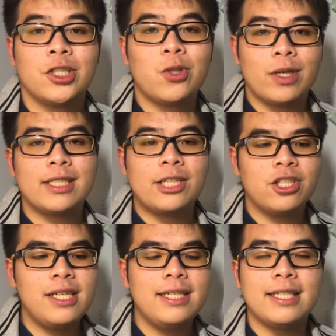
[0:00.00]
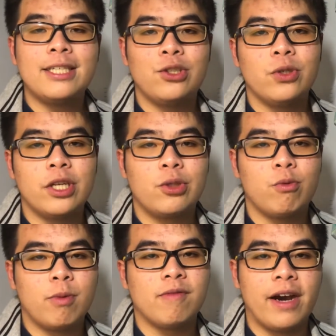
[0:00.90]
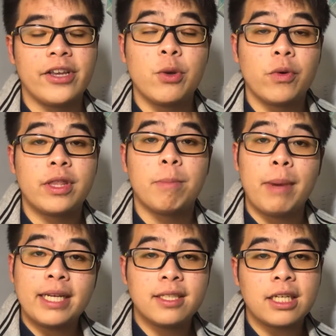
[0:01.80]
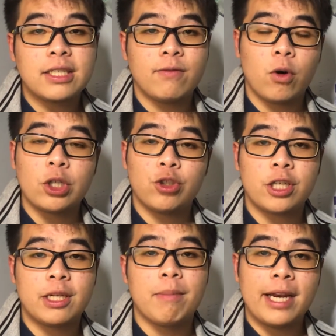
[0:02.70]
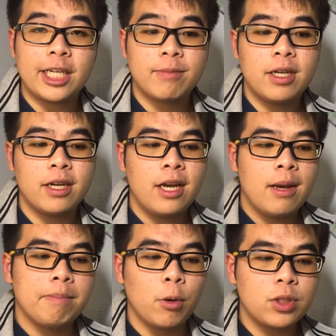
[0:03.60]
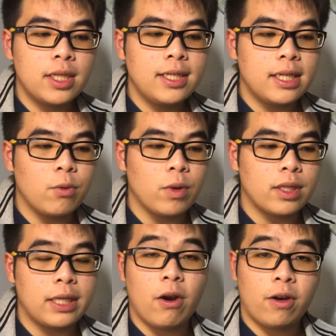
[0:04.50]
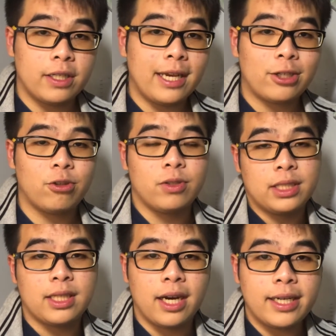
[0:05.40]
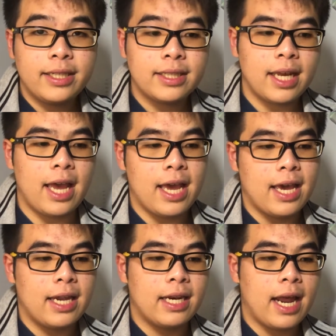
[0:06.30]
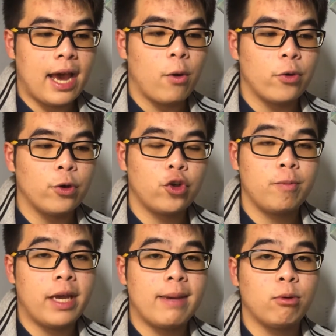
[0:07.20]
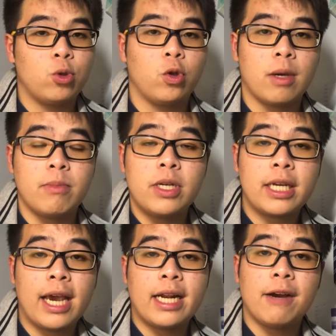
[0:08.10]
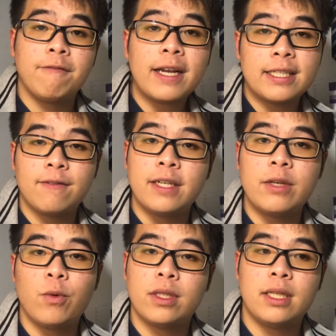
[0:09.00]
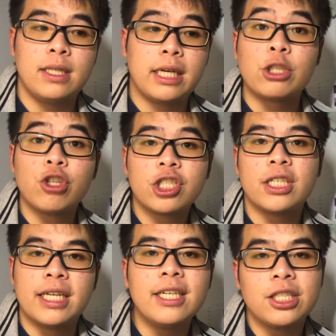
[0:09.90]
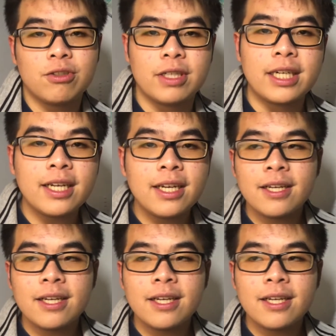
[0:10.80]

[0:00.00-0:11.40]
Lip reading: So essentially, these units will provide you with the basics for construction management, mostly deal with the architectural designs and how you should be able to communicate effectively within the construction industry.